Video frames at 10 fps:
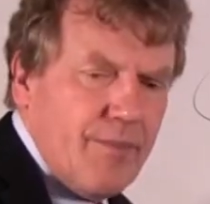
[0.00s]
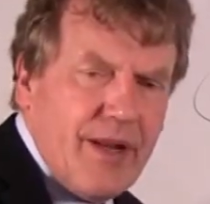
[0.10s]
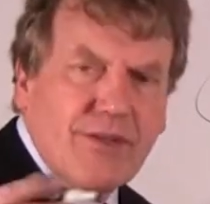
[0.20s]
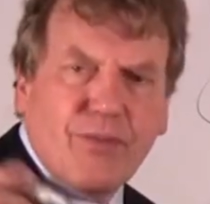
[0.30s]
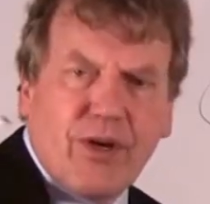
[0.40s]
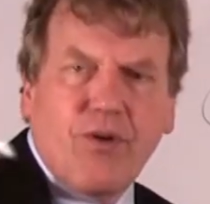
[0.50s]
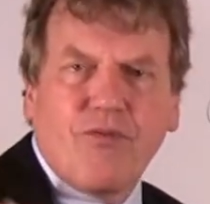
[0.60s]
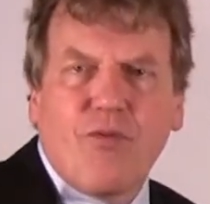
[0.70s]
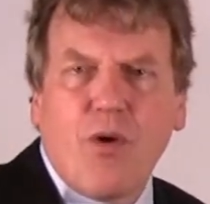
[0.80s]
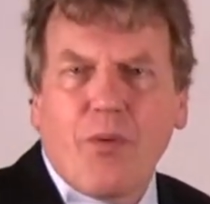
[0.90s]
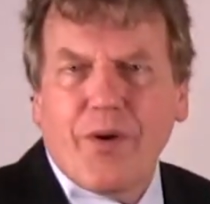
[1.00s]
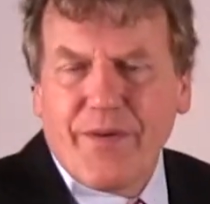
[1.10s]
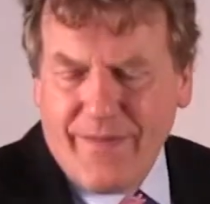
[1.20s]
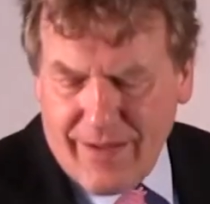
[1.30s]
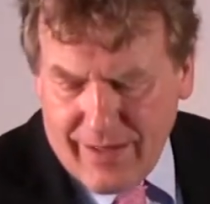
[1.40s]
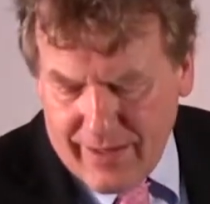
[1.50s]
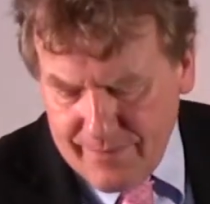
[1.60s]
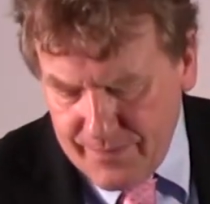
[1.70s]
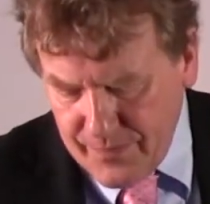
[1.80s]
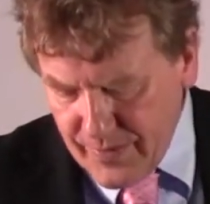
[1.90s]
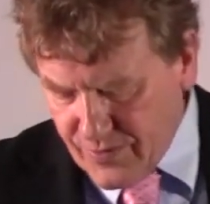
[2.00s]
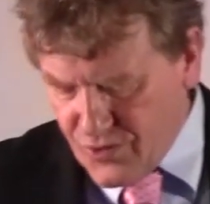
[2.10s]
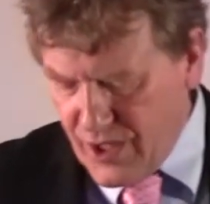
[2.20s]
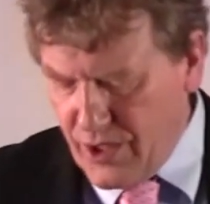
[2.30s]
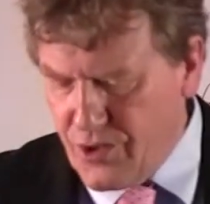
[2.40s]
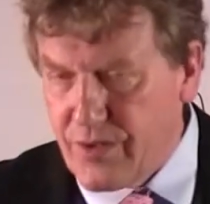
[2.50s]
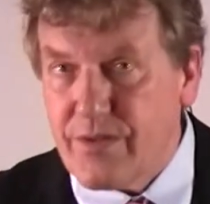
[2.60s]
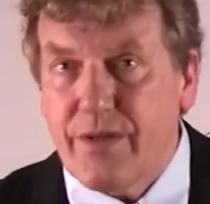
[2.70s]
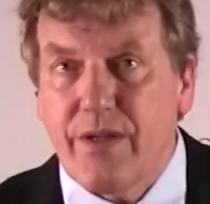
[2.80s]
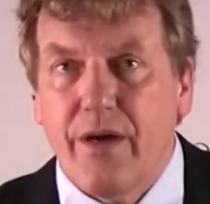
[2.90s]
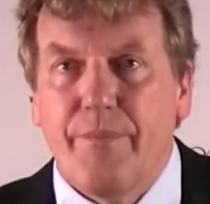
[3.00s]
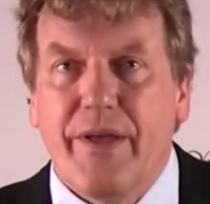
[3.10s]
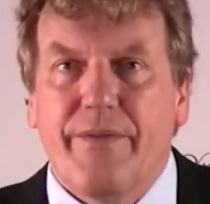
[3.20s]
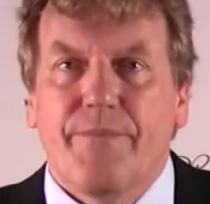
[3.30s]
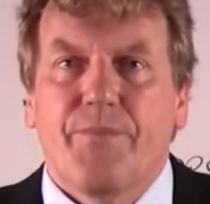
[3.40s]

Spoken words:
But as we go forward, this changes a bit.